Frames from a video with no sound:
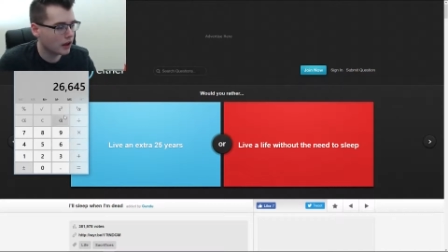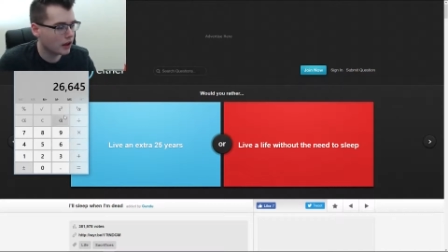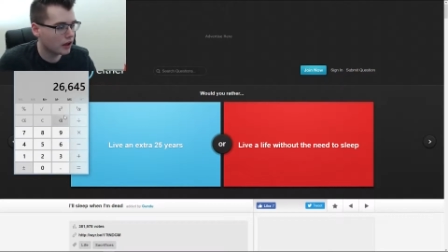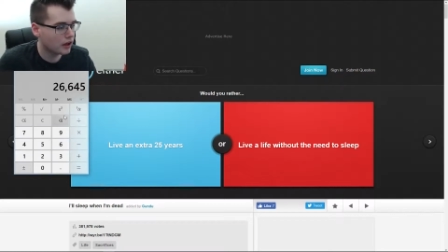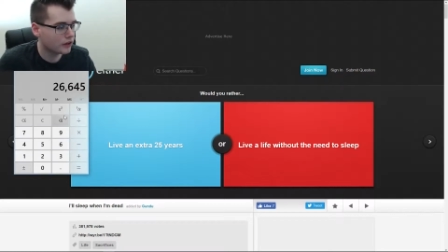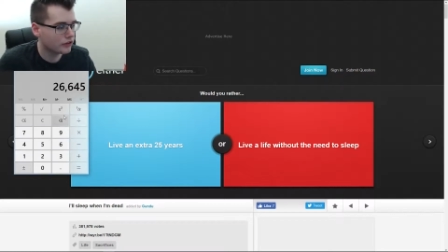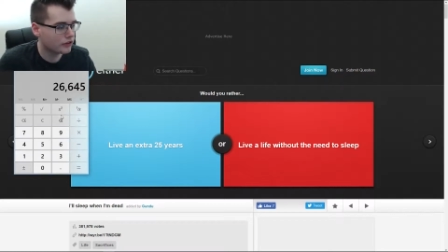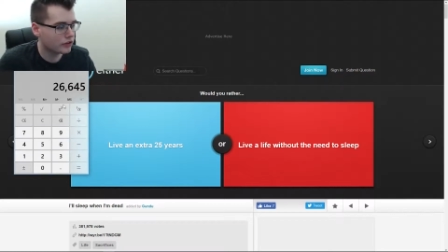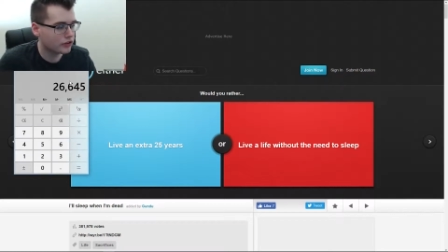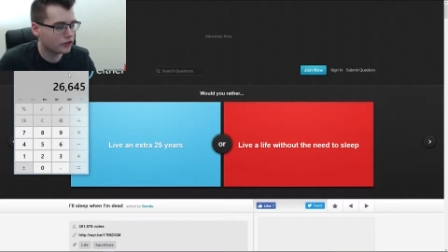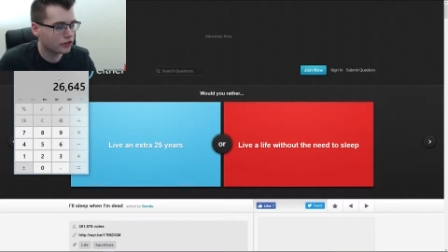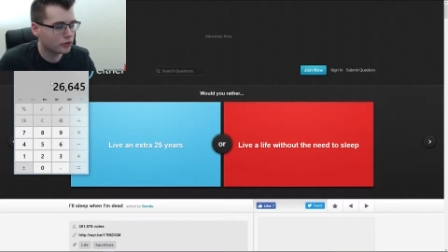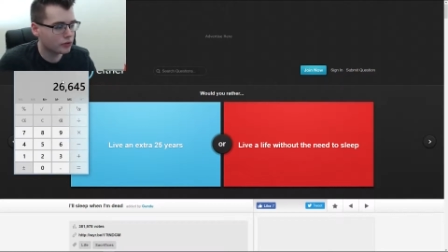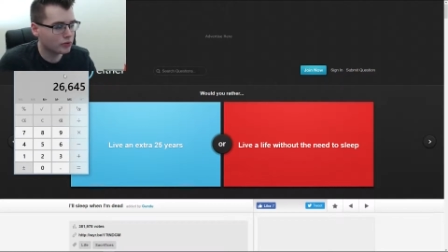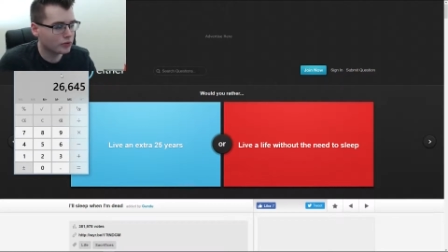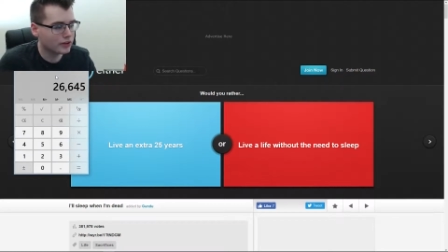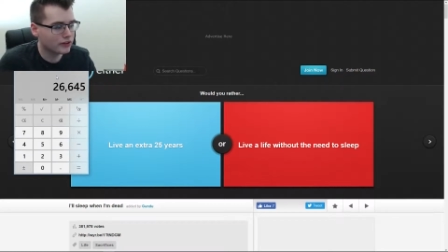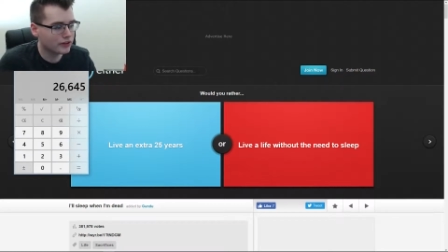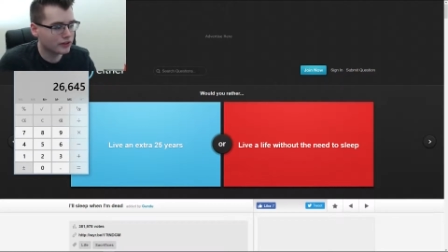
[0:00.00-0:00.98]
So that's
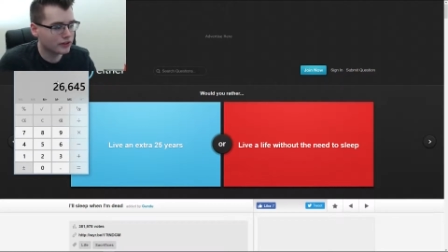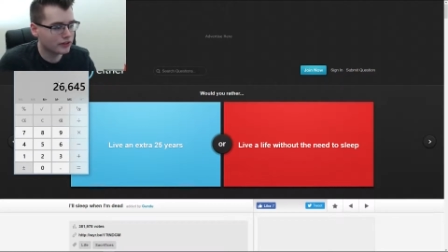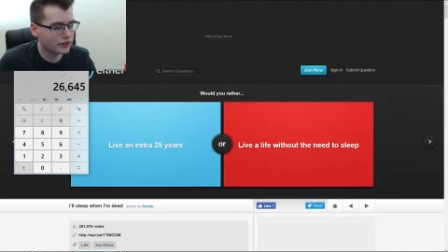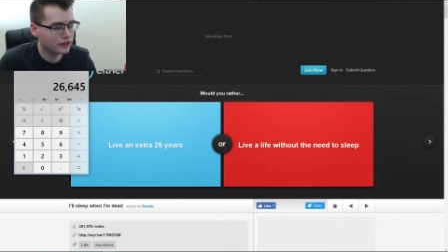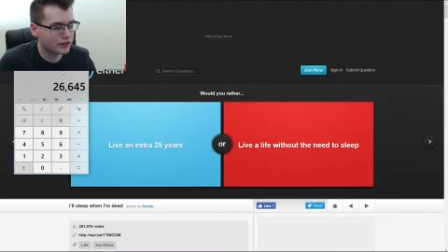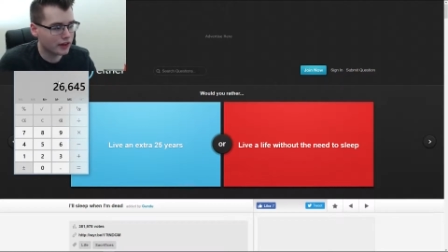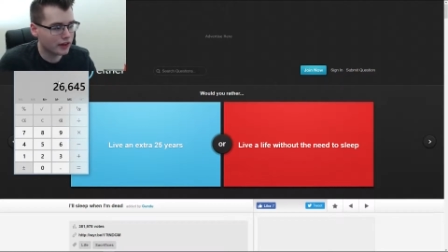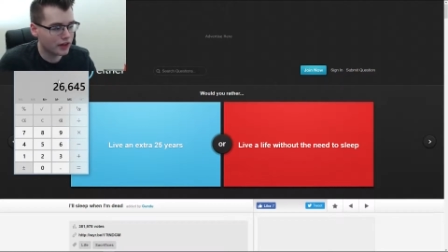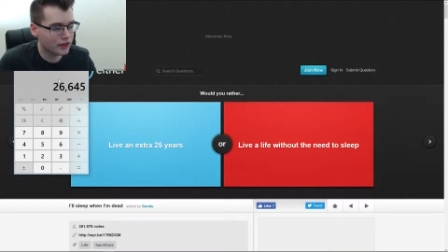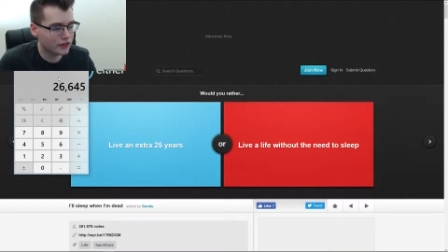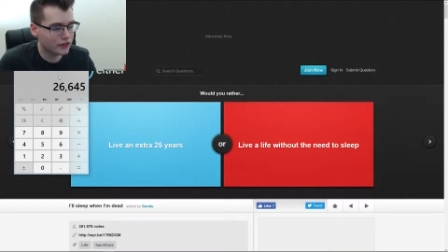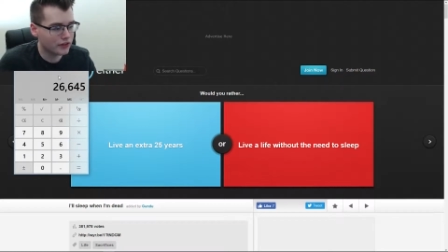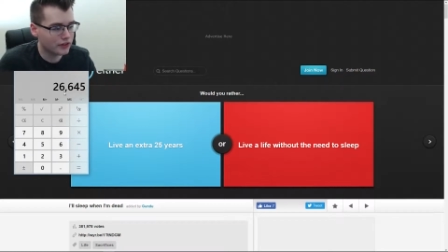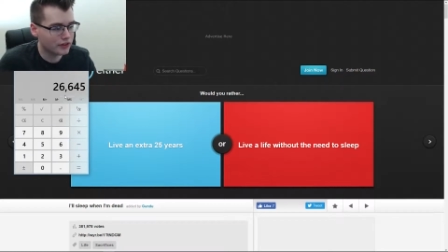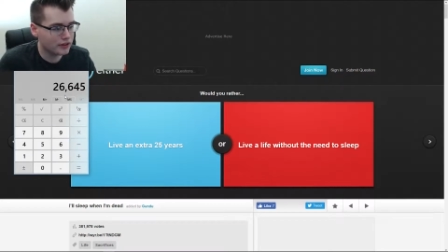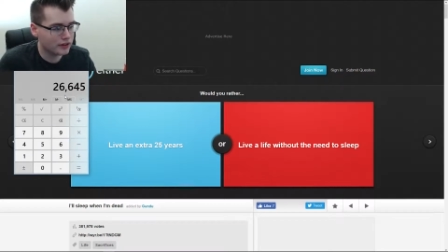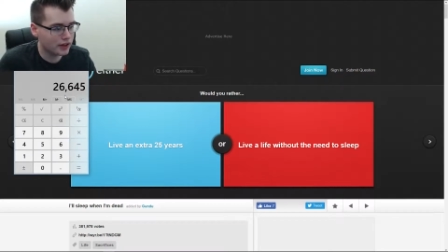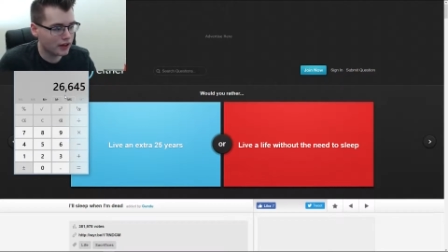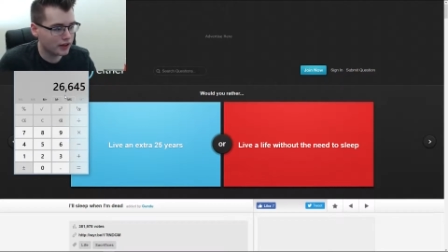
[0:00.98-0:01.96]

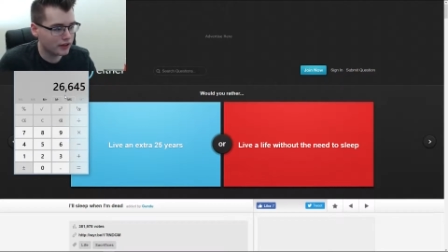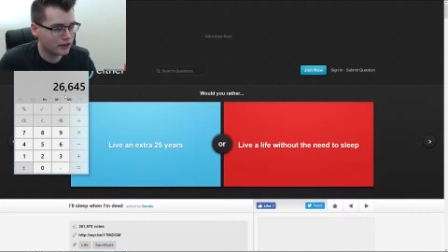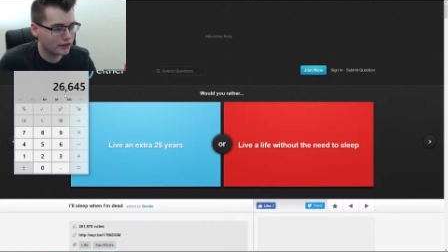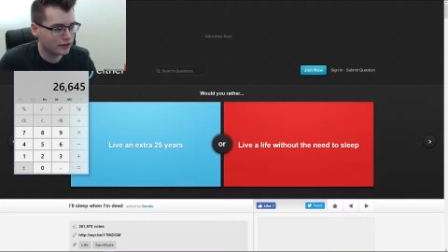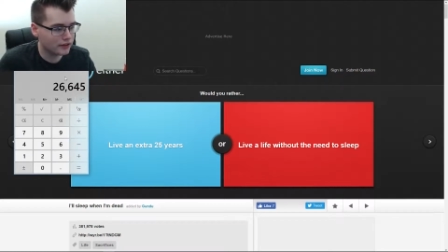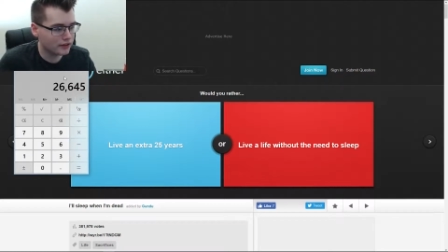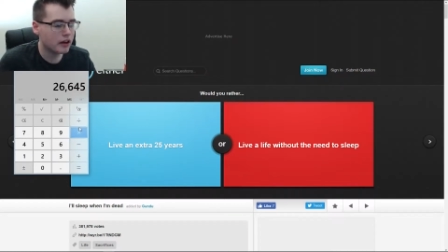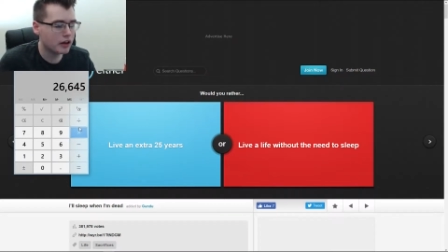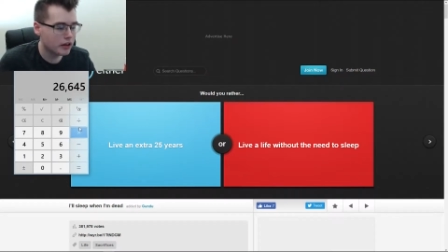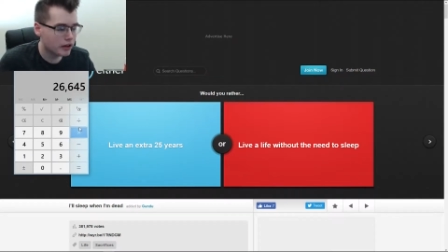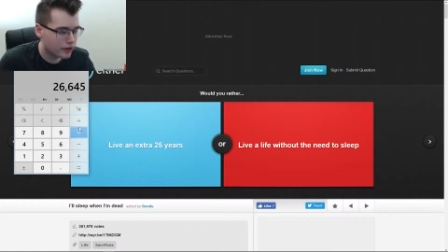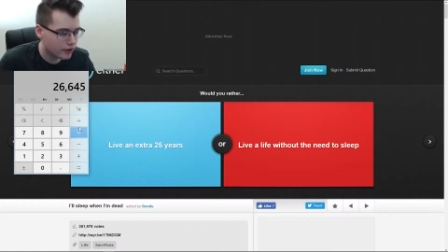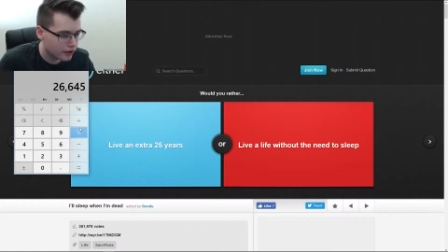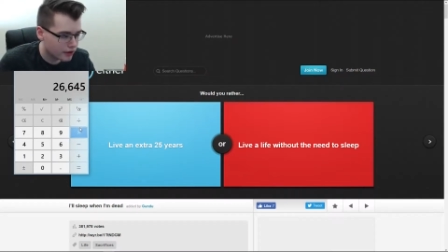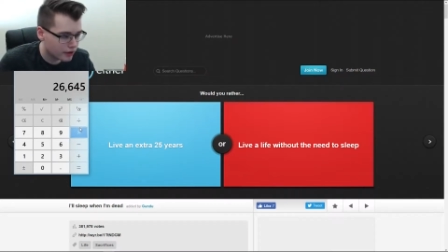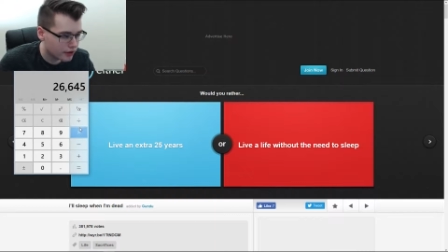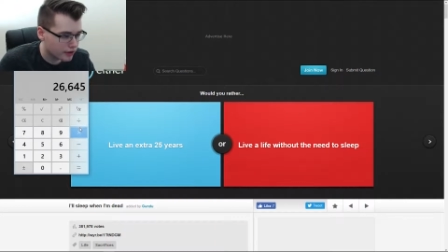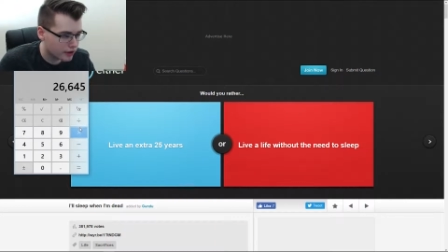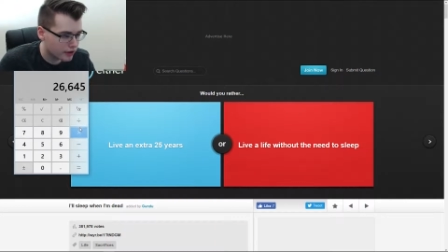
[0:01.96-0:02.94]
26,000 days.
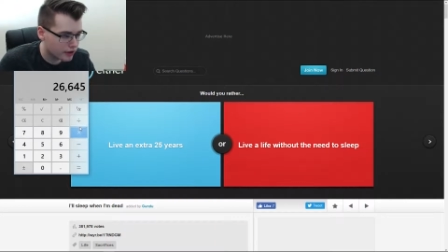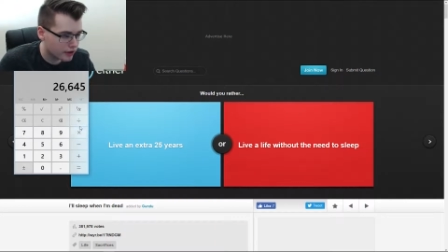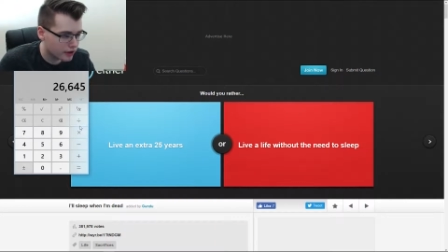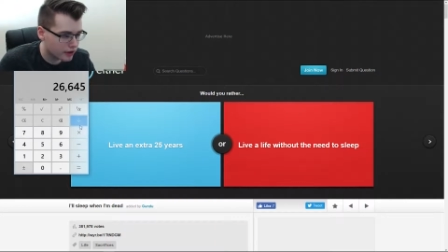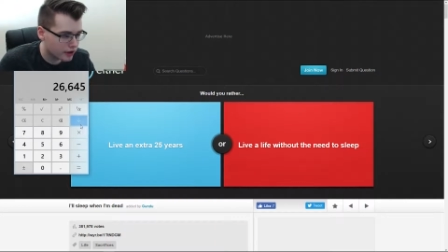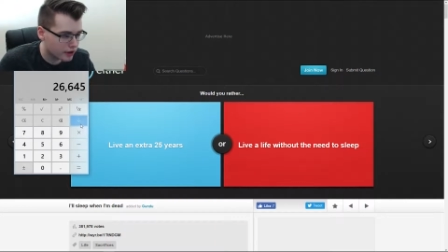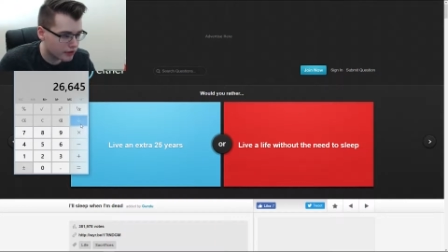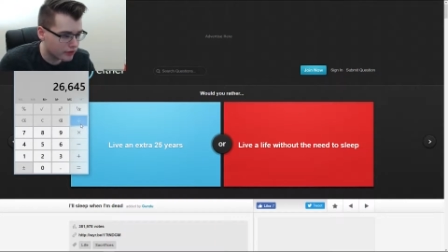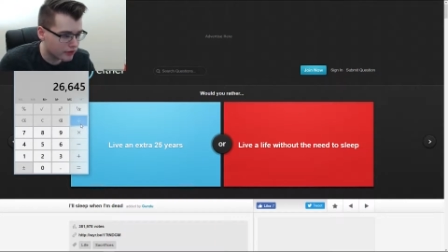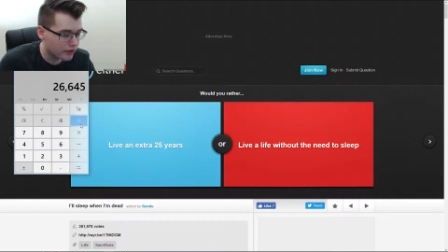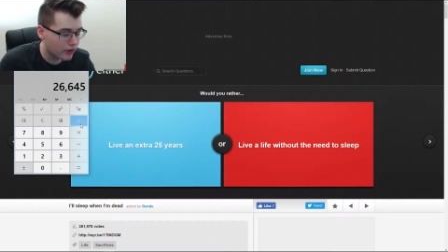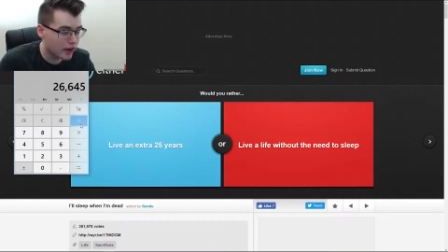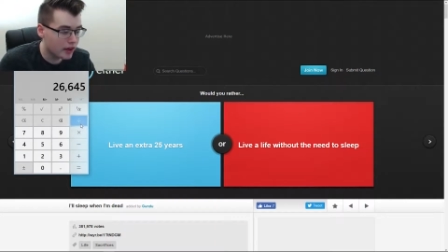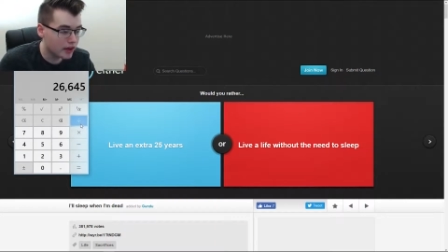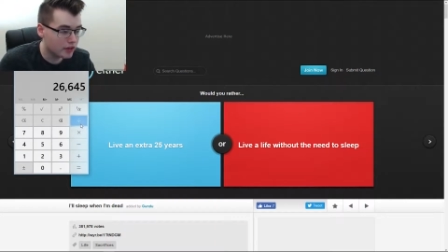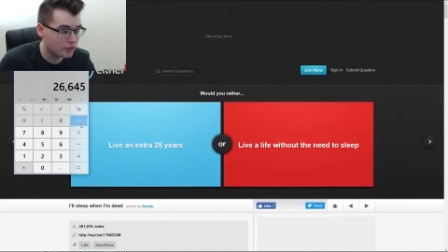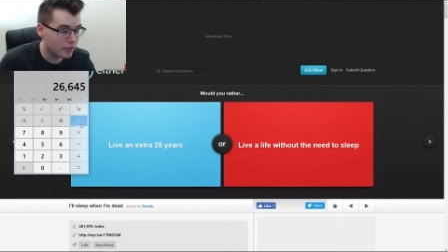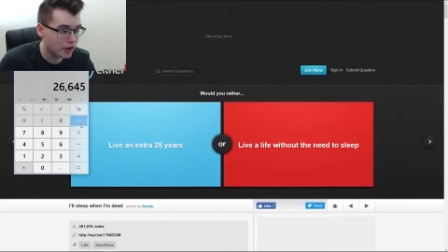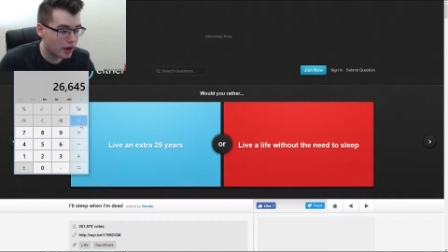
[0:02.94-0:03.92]
Okay,
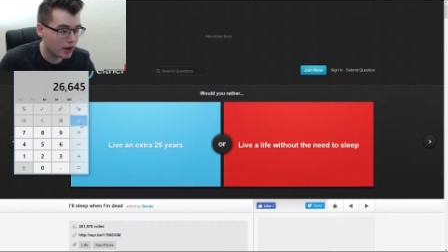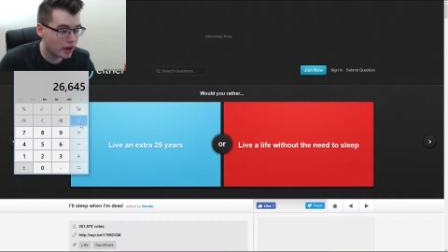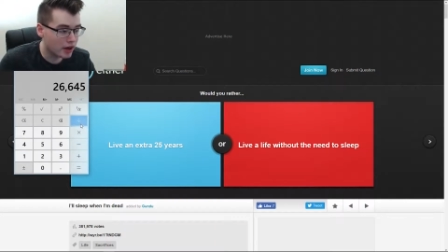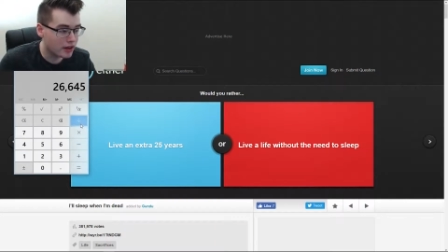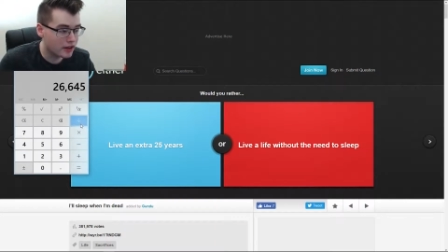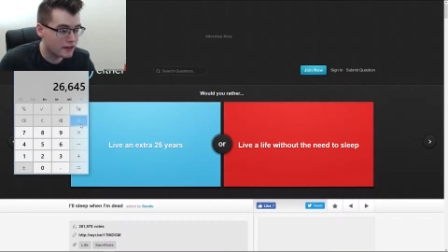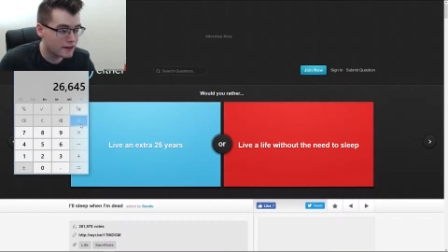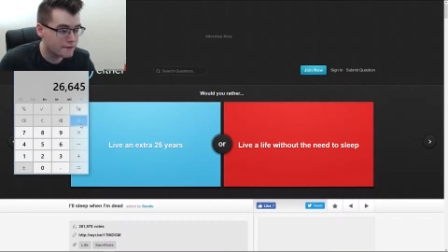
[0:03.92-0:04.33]
divided by...